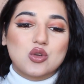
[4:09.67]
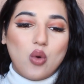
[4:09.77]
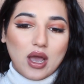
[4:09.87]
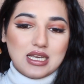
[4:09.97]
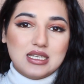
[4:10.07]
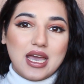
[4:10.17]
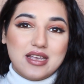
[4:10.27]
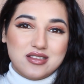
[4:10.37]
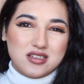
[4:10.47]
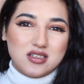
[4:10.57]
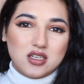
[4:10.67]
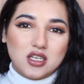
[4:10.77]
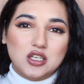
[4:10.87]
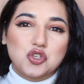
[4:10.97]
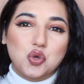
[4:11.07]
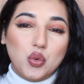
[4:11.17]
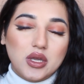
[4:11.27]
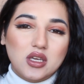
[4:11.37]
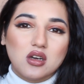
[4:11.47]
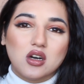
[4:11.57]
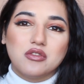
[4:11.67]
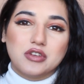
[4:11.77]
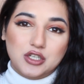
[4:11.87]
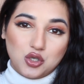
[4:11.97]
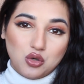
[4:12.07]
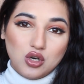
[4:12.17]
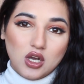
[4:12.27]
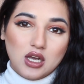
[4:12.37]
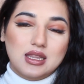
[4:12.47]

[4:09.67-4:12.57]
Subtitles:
quite hesitant in doing a video